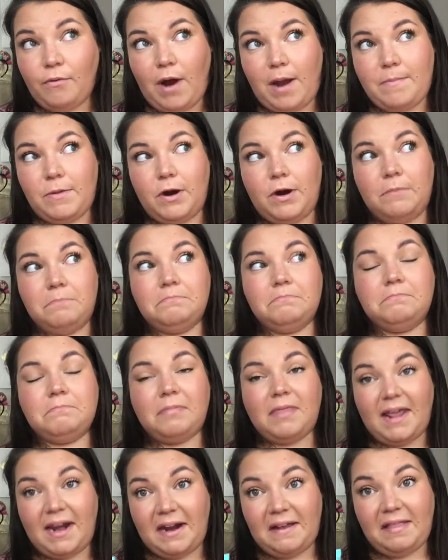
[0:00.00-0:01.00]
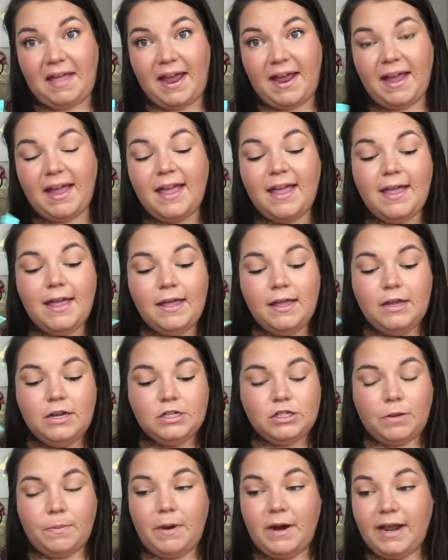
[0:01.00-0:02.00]
primer that I like.
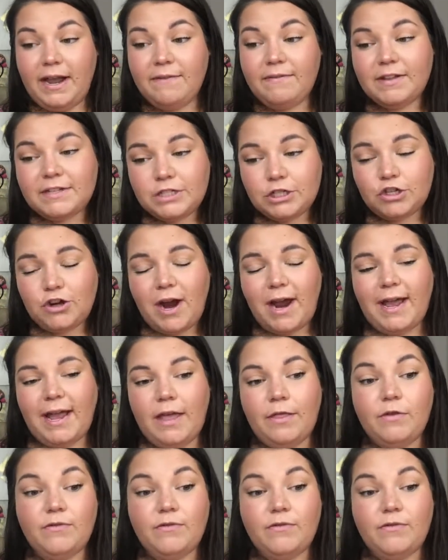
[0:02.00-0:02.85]
So I'm gonna give this a try again.